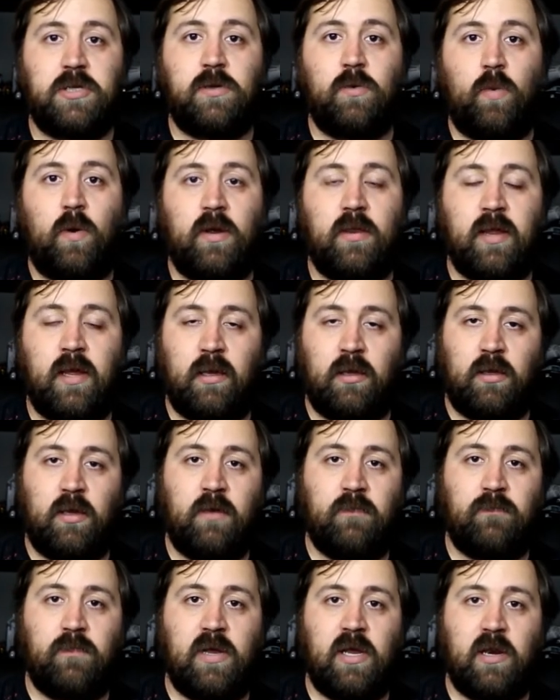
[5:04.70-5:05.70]
to where they
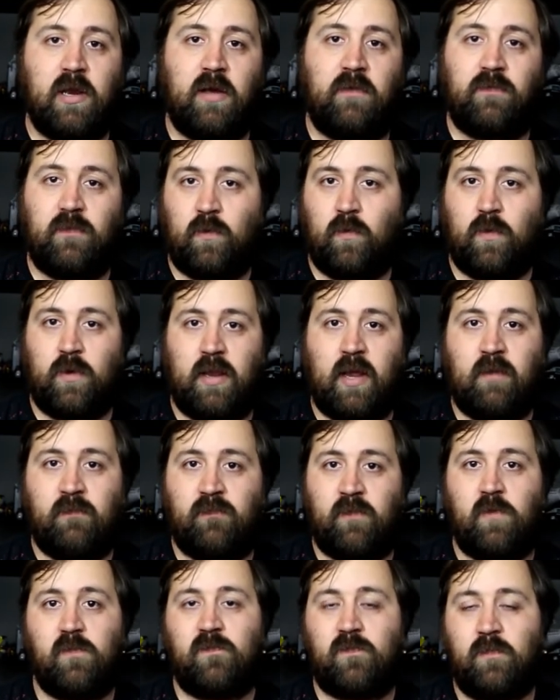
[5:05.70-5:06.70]
love me enough to where they
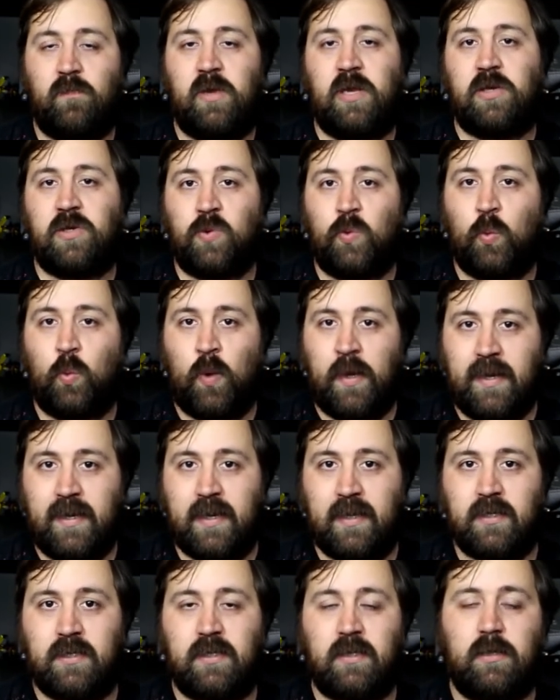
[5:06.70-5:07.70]
vote for me to win
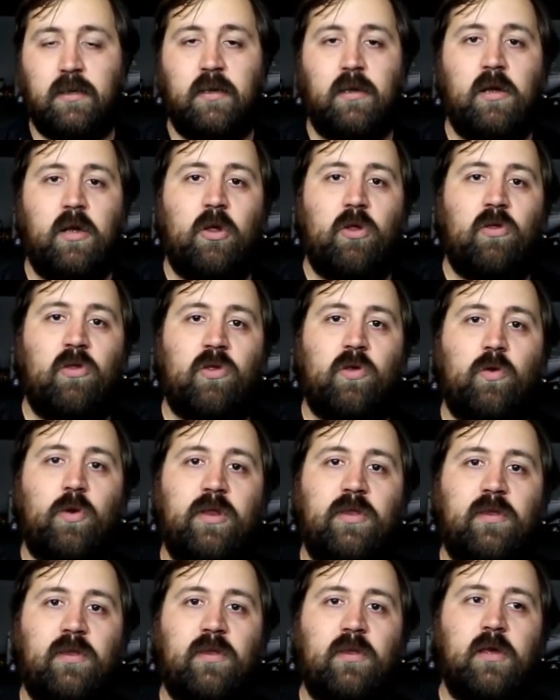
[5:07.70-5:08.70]
it. So
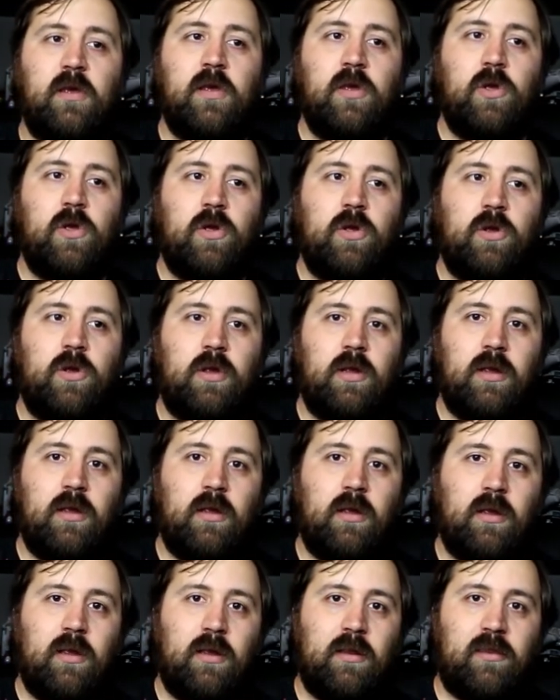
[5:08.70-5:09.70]
it's
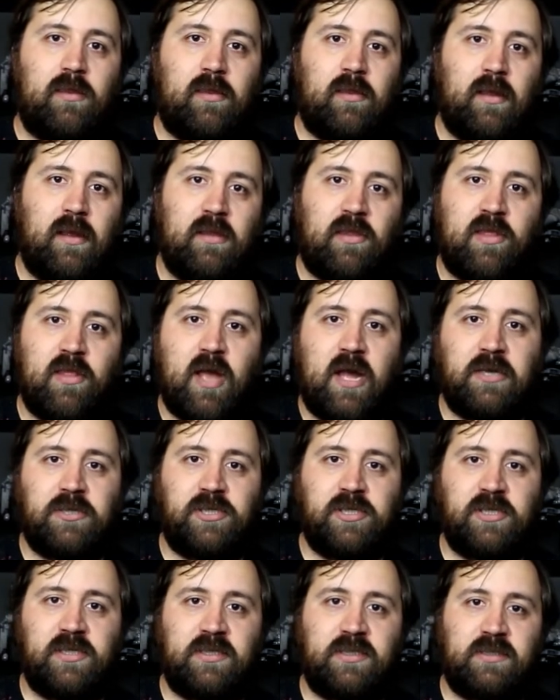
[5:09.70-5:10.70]
it's it's not
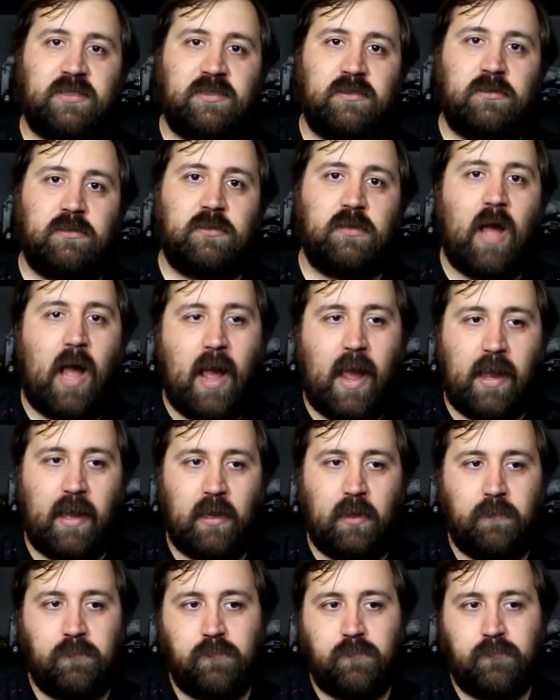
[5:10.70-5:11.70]
just
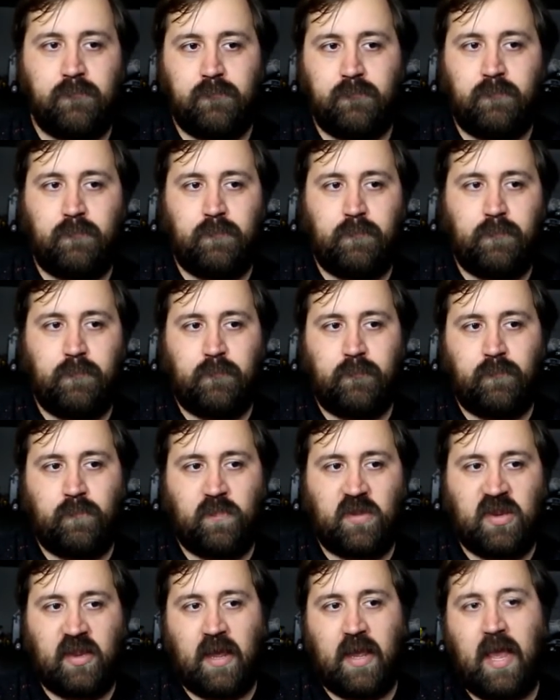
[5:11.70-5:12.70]
I
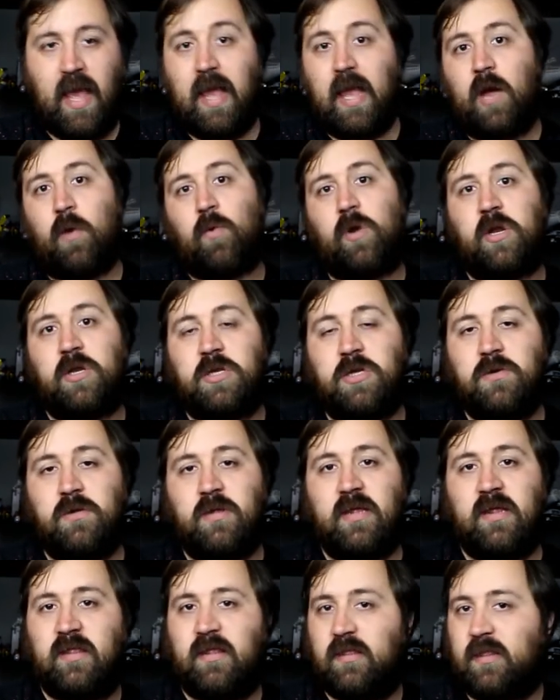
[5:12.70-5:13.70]
say, hey, I want to do
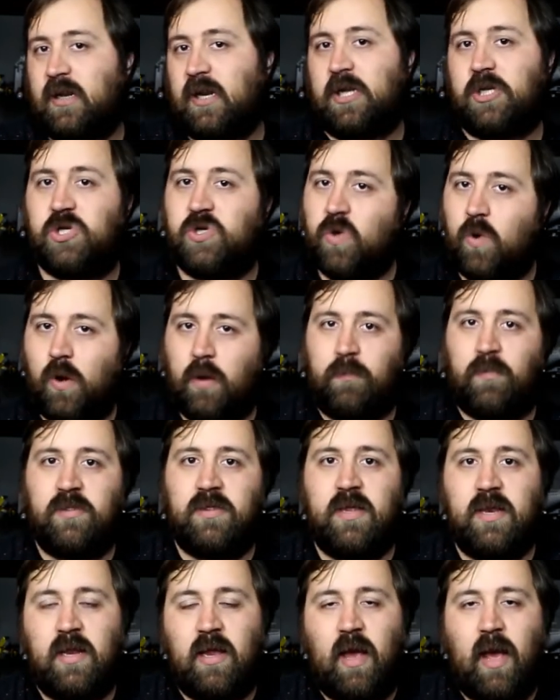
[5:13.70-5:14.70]
this, and then I show up and
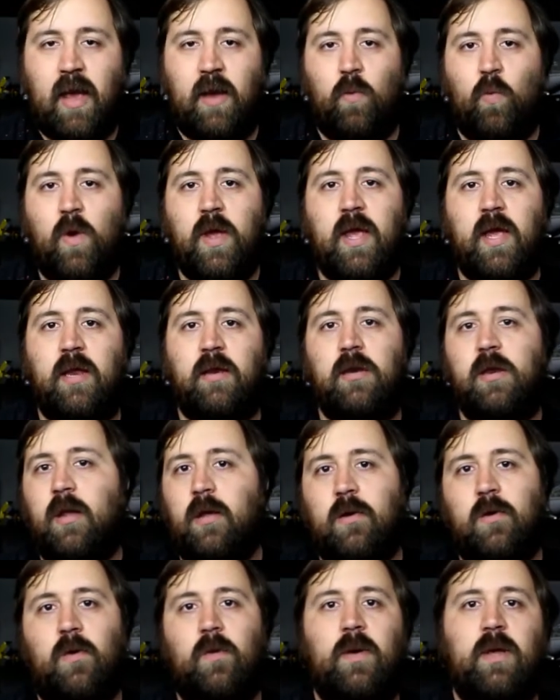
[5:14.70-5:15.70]
then I win.
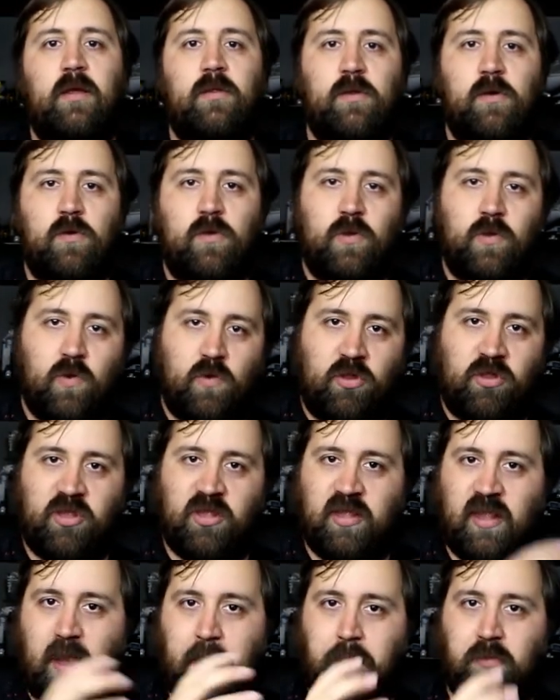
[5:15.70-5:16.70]
No, there, there's
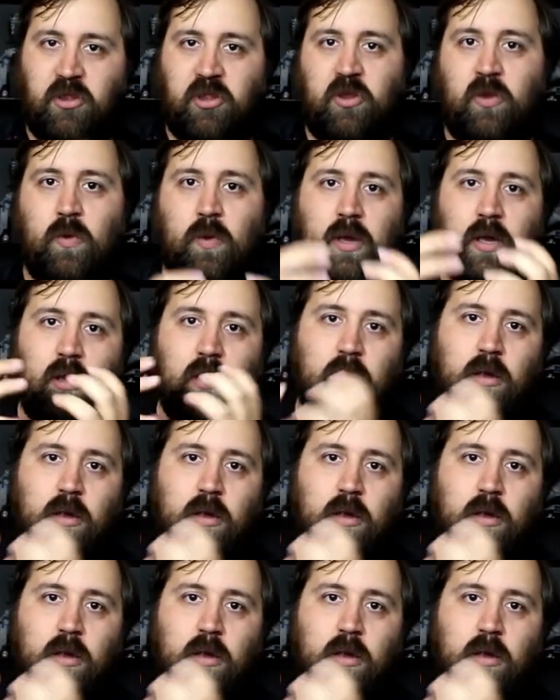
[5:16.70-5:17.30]
steps to it.